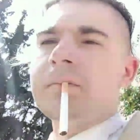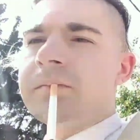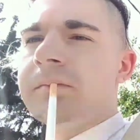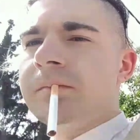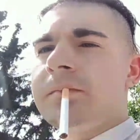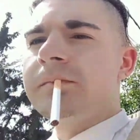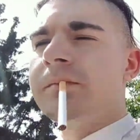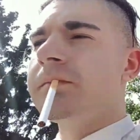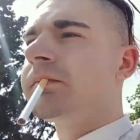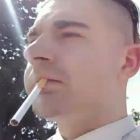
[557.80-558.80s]
car
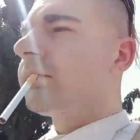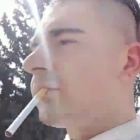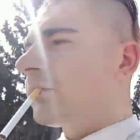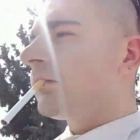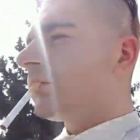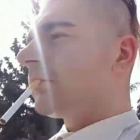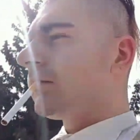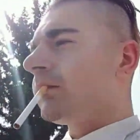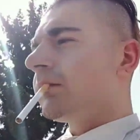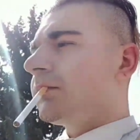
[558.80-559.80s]
on one
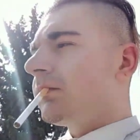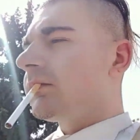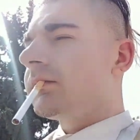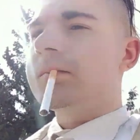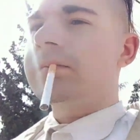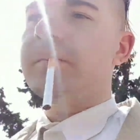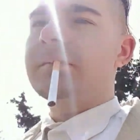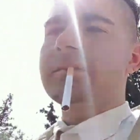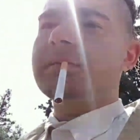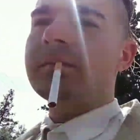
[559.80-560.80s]
inside like nothing
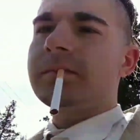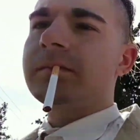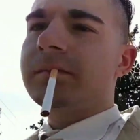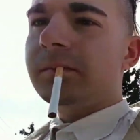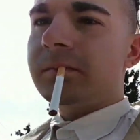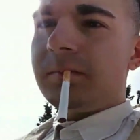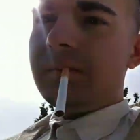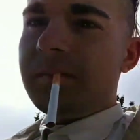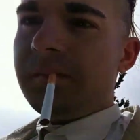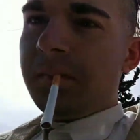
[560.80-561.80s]
happened.
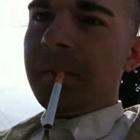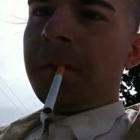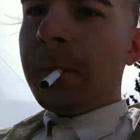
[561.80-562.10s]
This nigga